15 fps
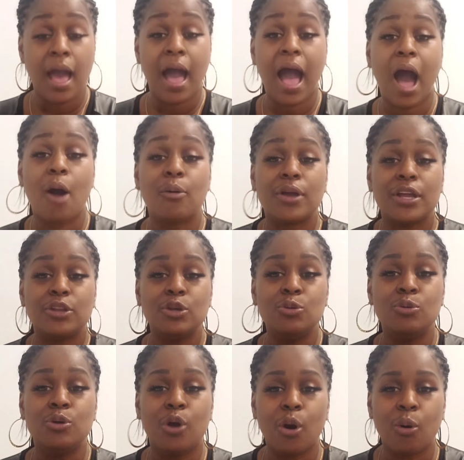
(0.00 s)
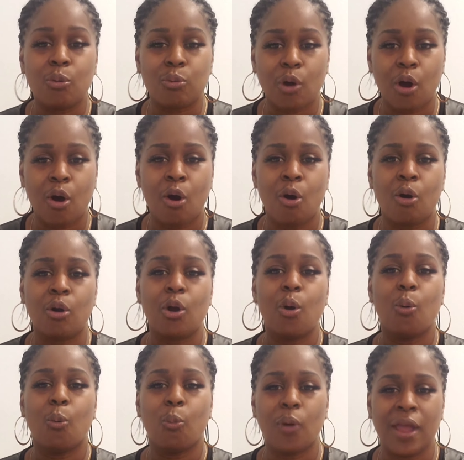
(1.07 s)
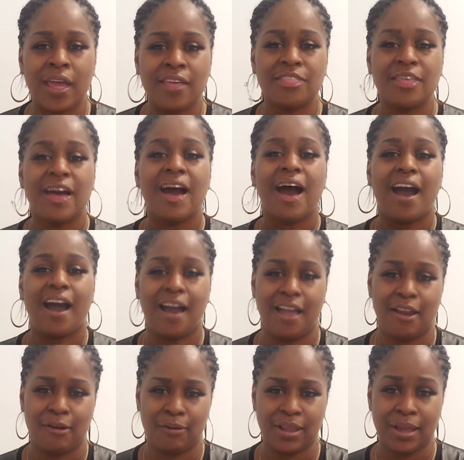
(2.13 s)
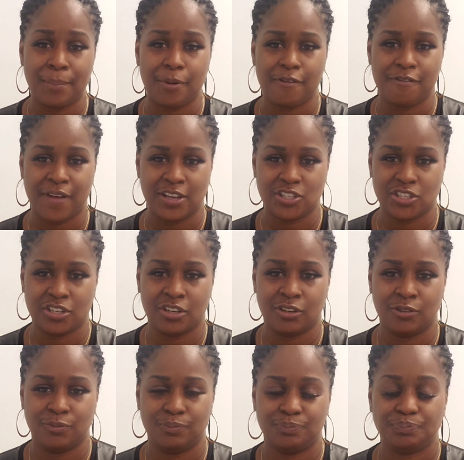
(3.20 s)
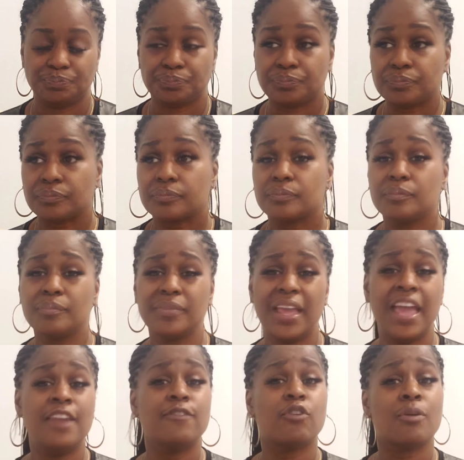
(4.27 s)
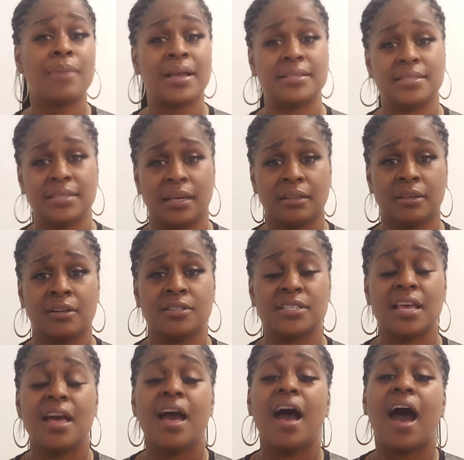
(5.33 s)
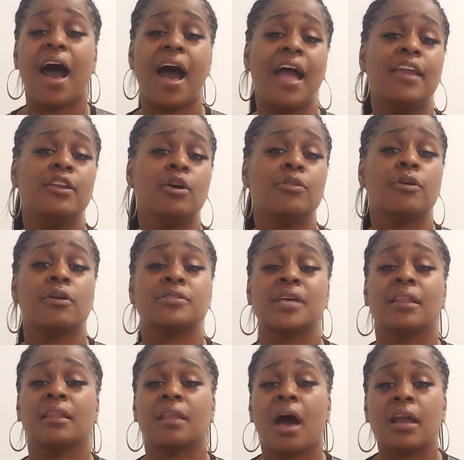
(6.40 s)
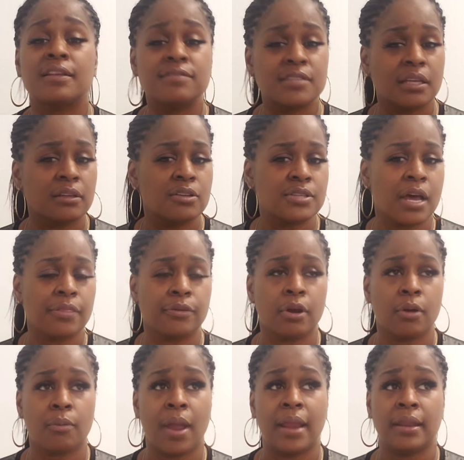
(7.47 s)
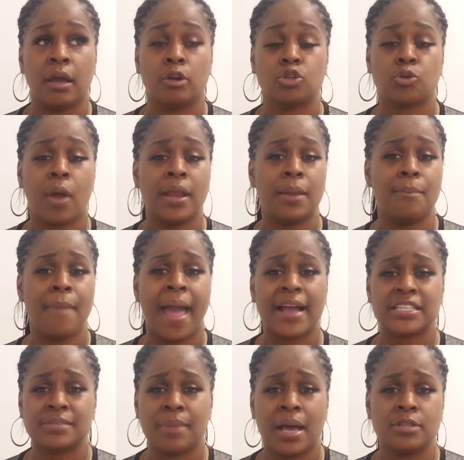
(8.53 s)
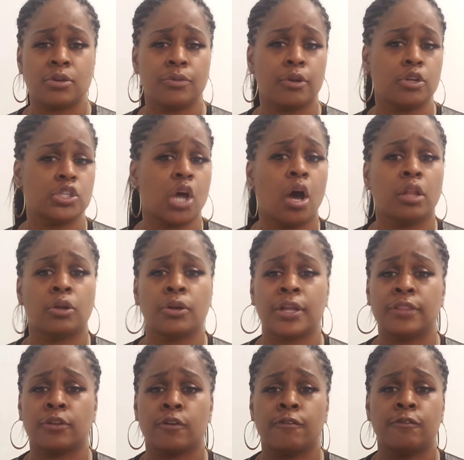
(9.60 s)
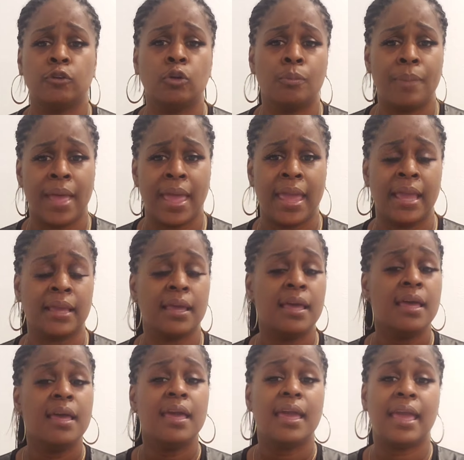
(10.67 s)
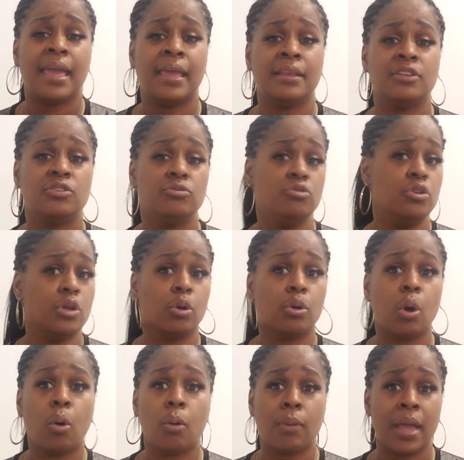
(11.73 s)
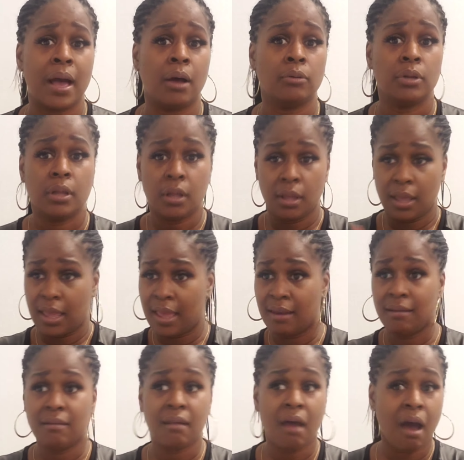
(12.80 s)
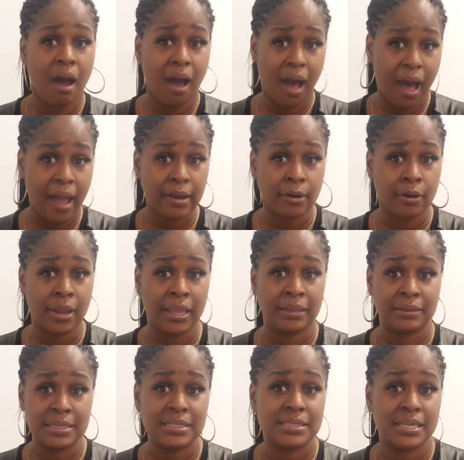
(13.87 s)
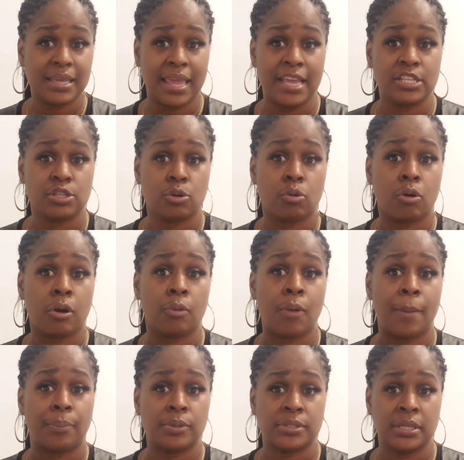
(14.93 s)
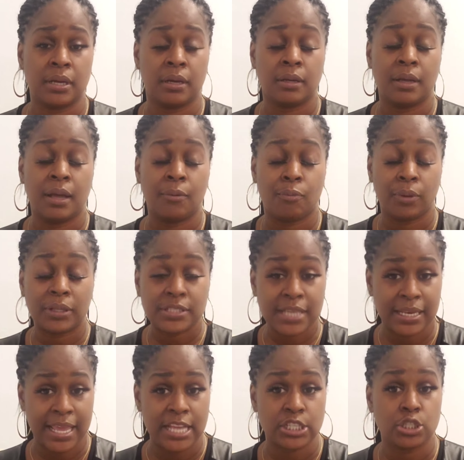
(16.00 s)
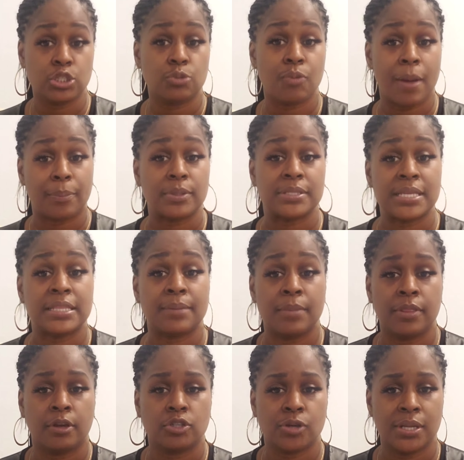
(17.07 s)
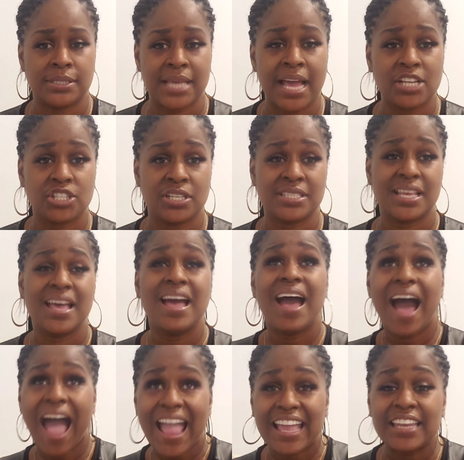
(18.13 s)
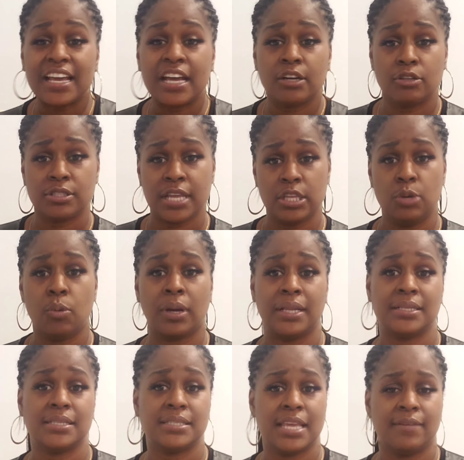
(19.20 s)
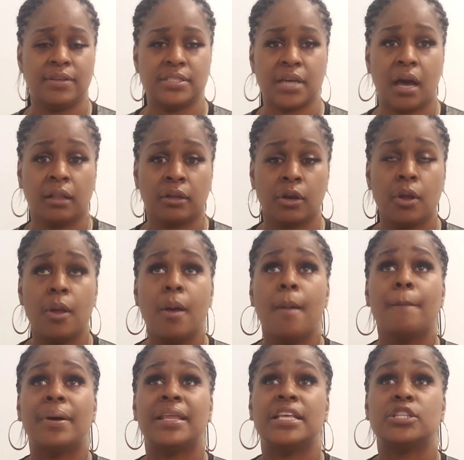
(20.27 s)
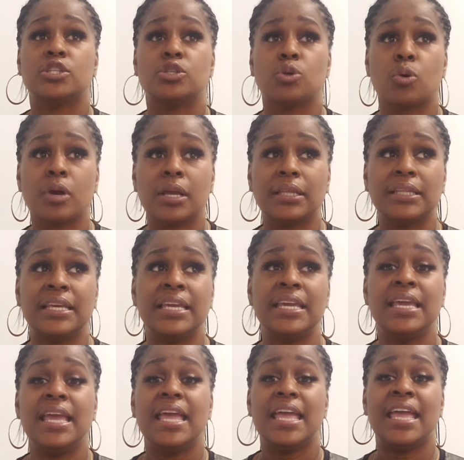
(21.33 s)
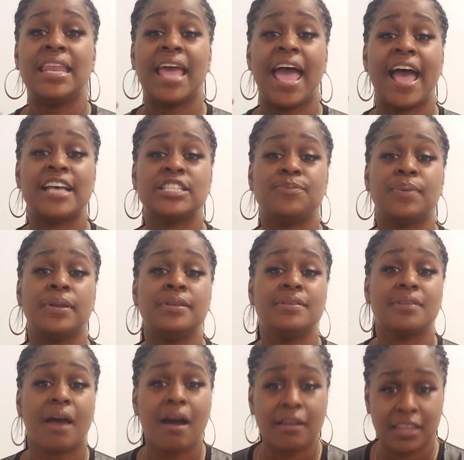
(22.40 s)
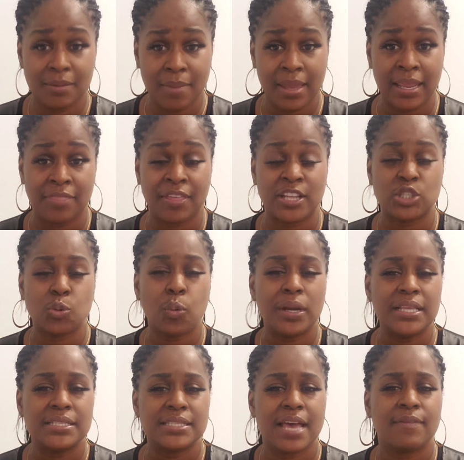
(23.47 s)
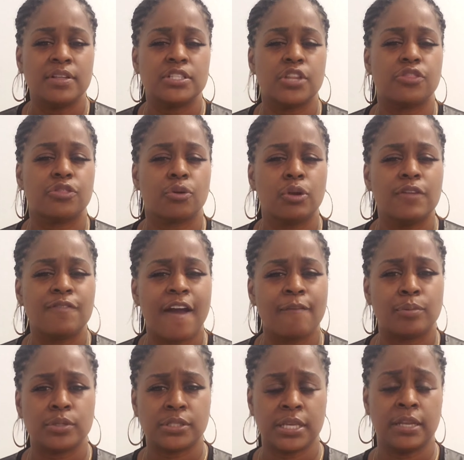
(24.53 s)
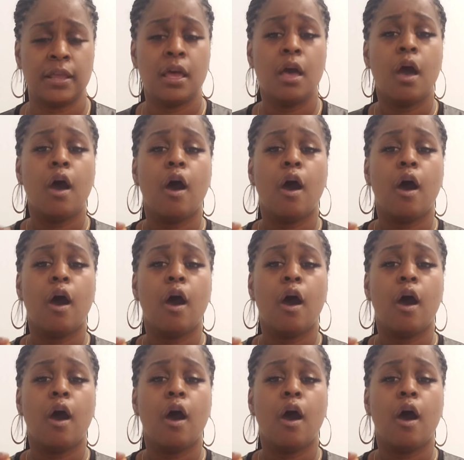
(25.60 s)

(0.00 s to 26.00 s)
How could you go wrong with hiring a professional? And for my sellers, I know there's a lot of sellers out there right now trying to maximize on their dollar, get their full bang, and go around and not hire a listing agent or a real estate agent to represent them in their transactions. I can understand you wanting to save a dollar, but historically, it has been documented that 27 to 35%